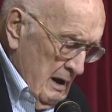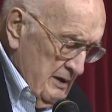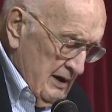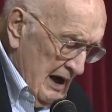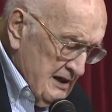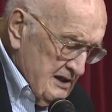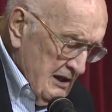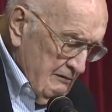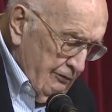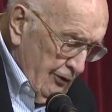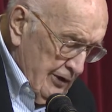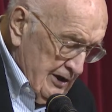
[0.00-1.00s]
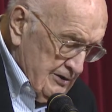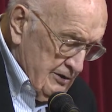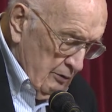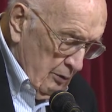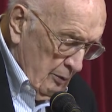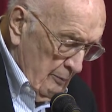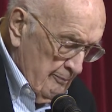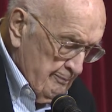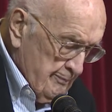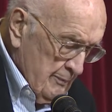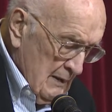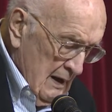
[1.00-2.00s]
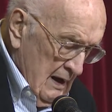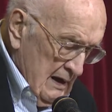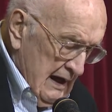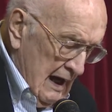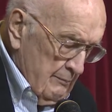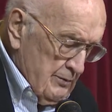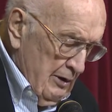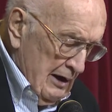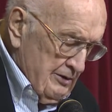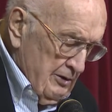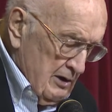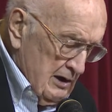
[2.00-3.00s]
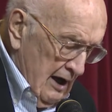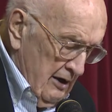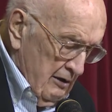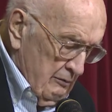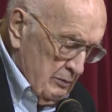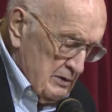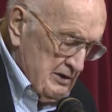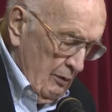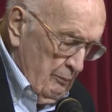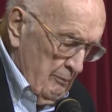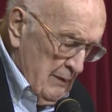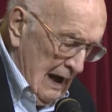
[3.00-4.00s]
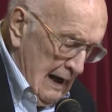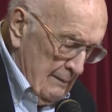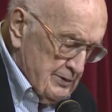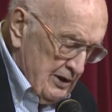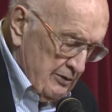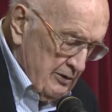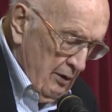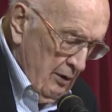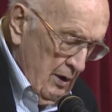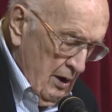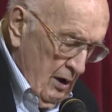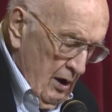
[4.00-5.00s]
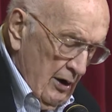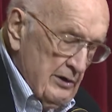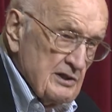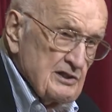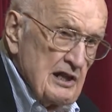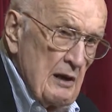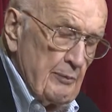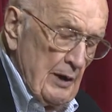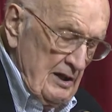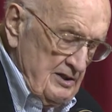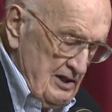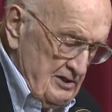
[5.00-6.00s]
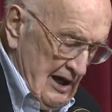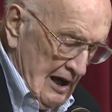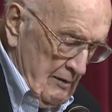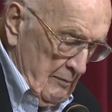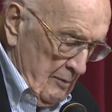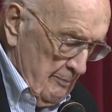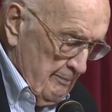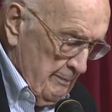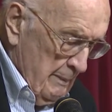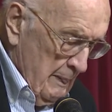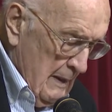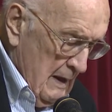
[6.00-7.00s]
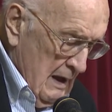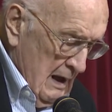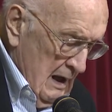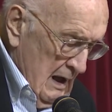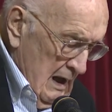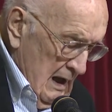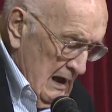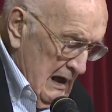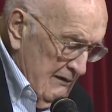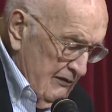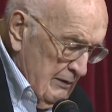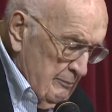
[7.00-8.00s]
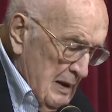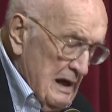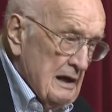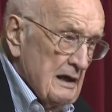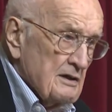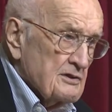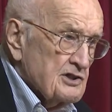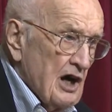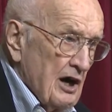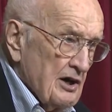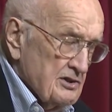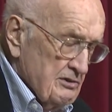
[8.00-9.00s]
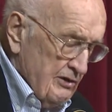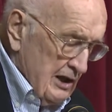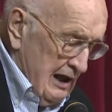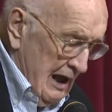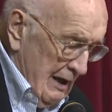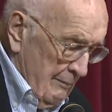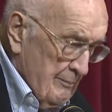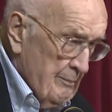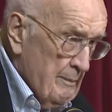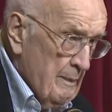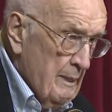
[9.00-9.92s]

1942, Camp Director Gaeddert was absent on a CPS assignment, leaving me in charge of the camp.